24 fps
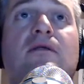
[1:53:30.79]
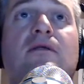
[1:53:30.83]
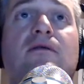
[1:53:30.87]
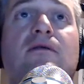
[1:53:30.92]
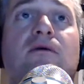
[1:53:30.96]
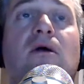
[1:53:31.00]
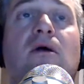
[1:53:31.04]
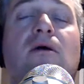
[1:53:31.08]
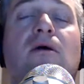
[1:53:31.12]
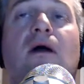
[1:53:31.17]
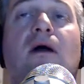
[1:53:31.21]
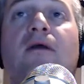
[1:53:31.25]
There
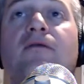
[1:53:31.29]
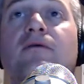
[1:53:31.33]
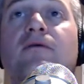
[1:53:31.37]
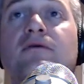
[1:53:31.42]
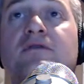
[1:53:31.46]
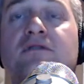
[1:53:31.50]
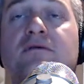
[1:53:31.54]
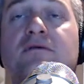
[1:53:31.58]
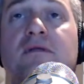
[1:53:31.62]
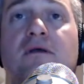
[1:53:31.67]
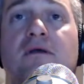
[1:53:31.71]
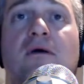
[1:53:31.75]
are
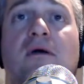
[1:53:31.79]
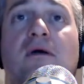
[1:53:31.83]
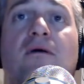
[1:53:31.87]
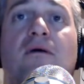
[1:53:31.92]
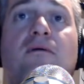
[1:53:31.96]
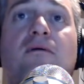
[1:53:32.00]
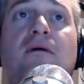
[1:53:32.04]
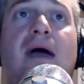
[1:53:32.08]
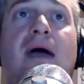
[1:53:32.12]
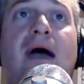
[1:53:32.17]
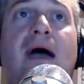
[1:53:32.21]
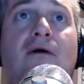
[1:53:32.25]
others that
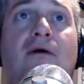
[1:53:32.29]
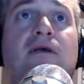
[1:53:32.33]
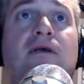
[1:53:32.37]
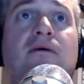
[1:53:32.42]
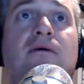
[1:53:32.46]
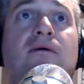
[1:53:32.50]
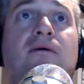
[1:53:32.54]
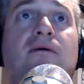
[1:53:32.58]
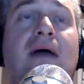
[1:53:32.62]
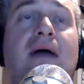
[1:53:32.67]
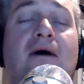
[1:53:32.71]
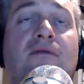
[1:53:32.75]
are out
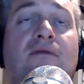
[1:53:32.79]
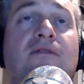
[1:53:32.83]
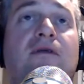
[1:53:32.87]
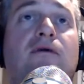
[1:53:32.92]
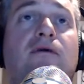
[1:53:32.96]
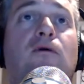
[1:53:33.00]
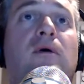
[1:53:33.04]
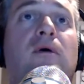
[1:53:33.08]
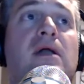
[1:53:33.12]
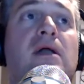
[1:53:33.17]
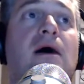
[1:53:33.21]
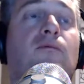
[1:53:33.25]
there
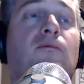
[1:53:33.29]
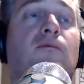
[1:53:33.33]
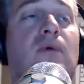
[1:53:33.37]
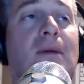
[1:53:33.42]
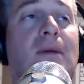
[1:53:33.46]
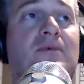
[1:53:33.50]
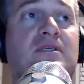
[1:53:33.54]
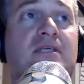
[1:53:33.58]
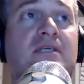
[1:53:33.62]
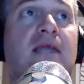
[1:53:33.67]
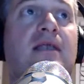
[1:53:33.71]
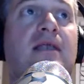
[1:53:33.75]
who are not
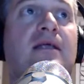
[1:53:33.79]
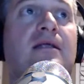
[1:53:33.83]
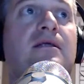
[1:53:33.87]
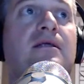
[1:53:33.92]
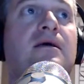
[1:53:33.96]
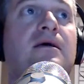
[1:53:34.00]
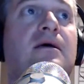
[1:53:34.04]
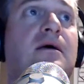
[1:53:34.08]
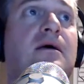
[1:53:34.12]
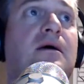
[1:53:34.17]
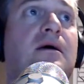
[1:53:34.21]
represented